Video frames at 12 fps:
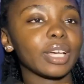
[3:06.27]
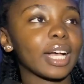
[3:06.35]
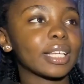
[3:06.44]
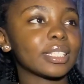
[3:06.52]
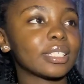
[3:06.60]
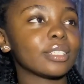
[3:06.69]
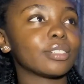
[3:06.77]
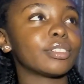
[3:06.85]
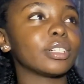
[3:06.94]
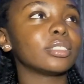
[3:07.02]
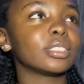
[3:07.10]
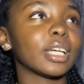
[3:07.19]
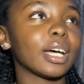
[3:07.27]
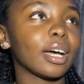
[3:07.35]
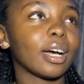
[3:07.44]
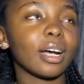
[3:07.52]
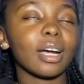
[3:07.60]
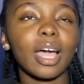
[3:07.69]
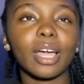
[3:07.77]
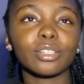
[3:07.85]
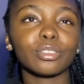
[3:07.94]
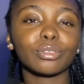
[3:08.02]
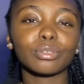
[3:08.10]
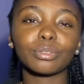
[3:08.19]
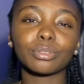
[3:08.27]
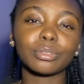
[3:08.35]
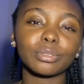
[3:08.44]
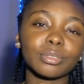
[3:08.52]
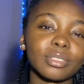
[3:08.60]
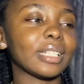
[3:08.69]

It has the regular high school,